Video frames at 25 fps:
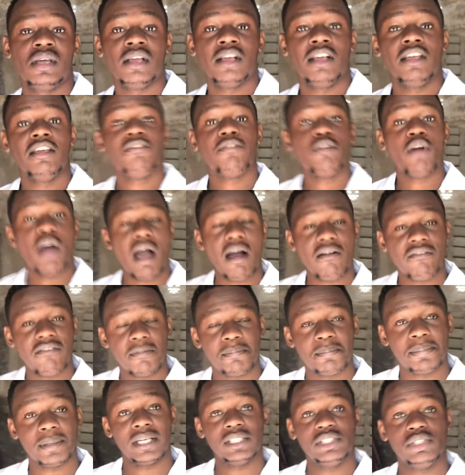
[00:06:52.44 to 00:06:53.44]
If you have a
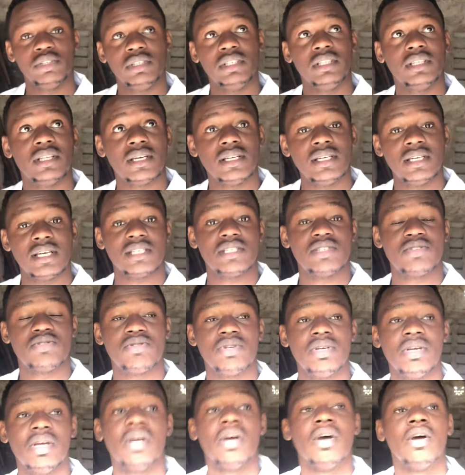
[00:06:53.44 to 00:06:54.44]
passion in the
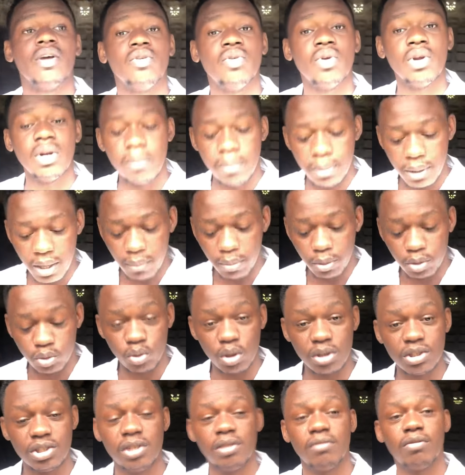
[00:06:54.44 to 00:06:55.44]
industry, you'll be able to
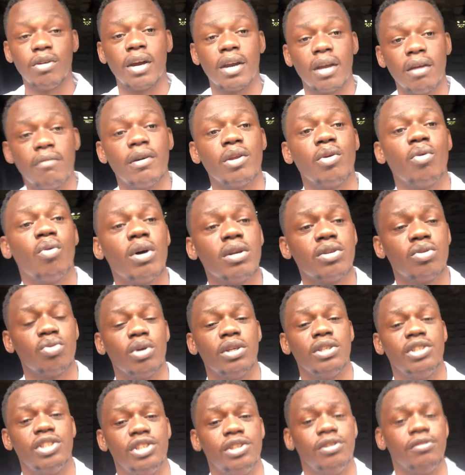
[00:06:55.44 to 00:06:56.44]
achieve whatever you want to
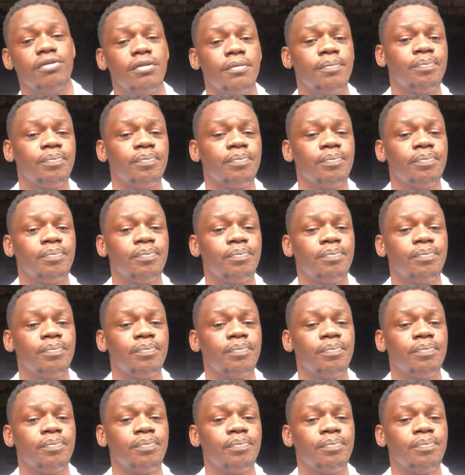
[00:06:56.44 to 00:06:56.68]
achieve.